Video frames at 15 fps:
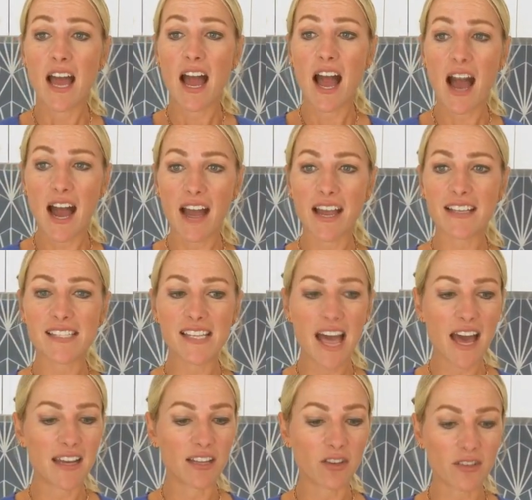I
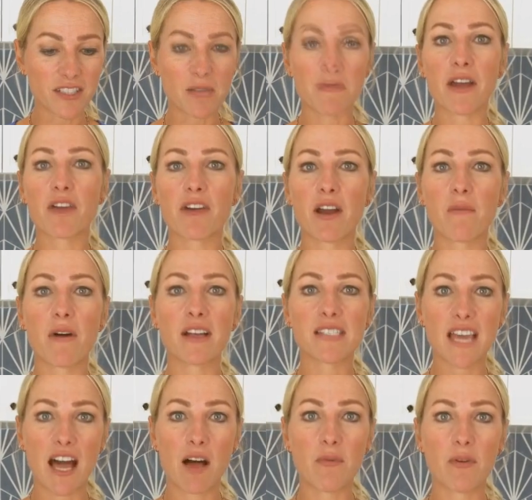sat and looked at my
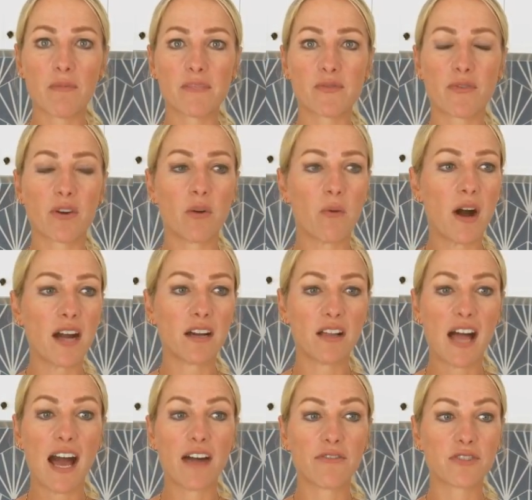grandma's albums for a
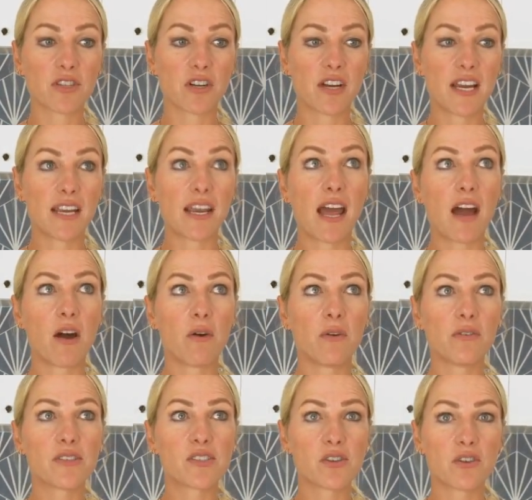while after, and
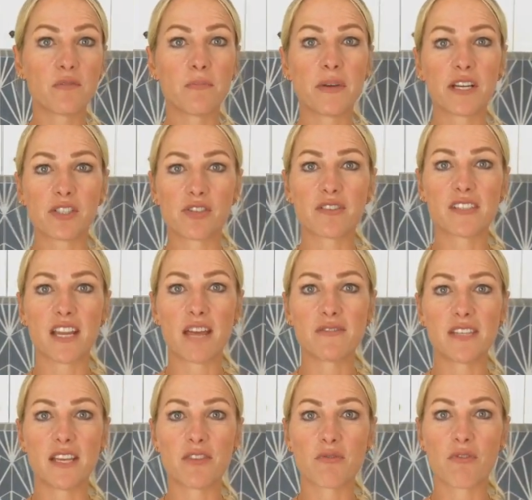now certain pictures that I've
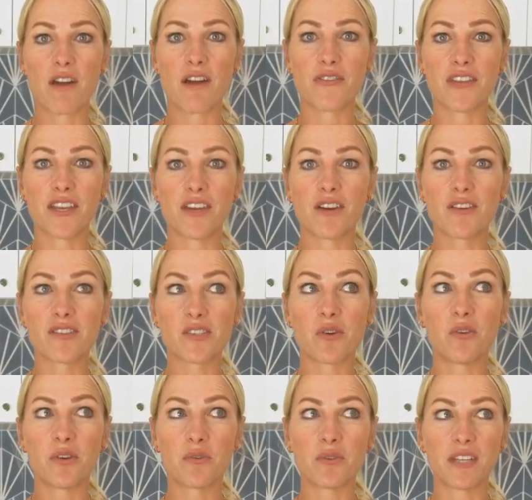seen throughout the years
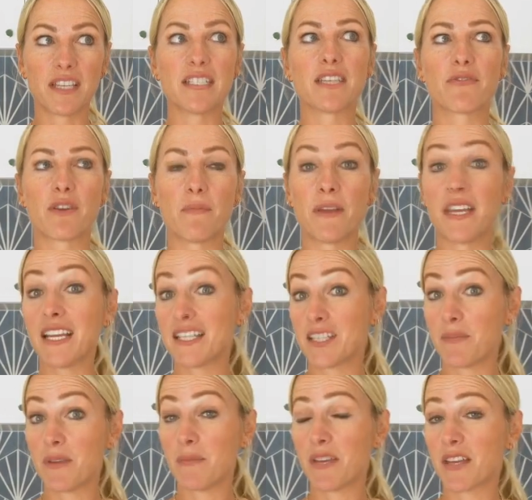hold a really different meaning
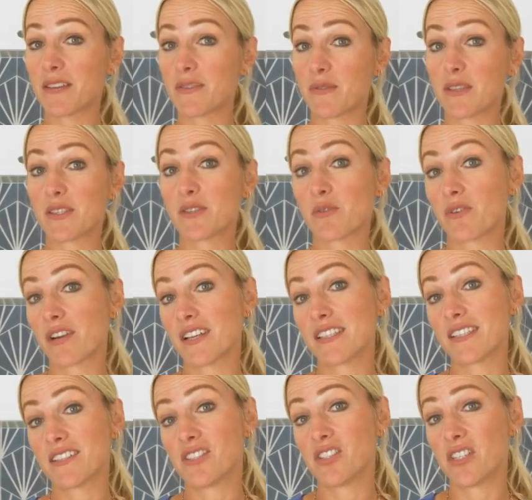to me because of the
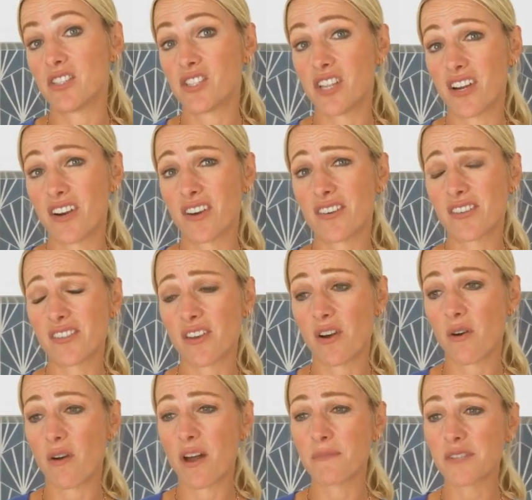stories that she shared.
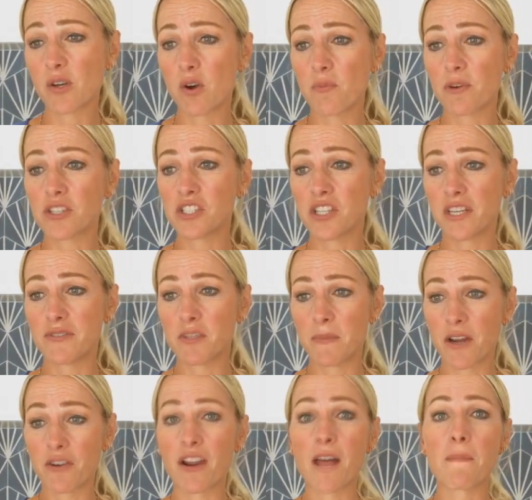So I'm so appreciative to
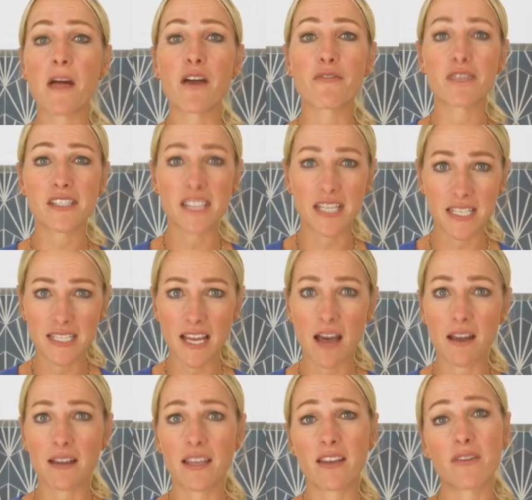my grandma for sitting
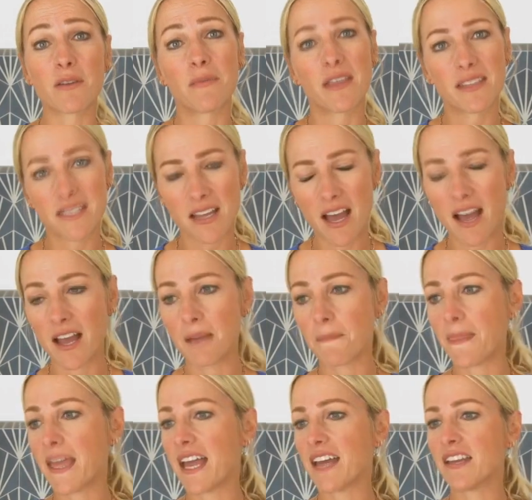down and giving me the
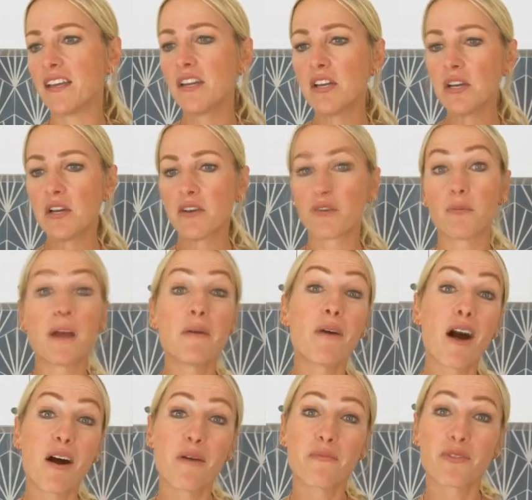time, and for my
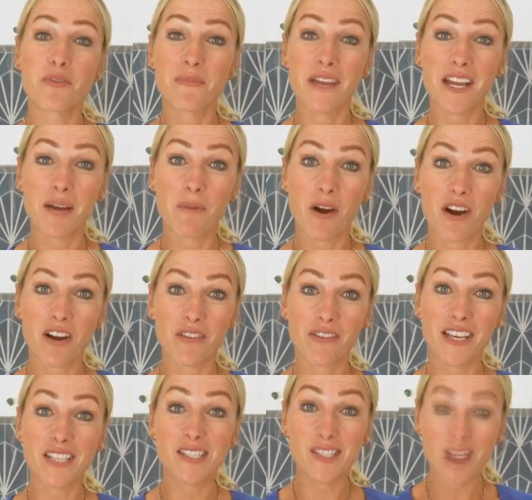mom for being a part of
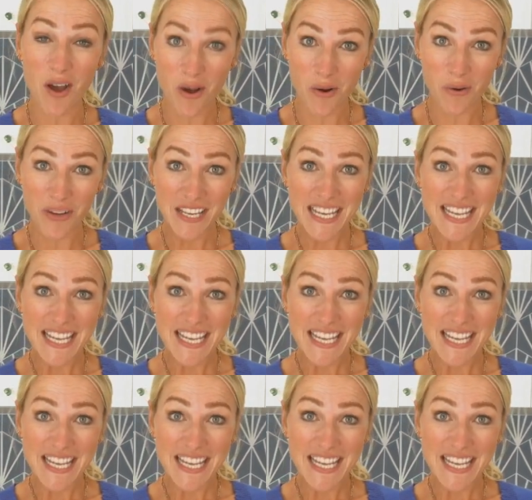it. So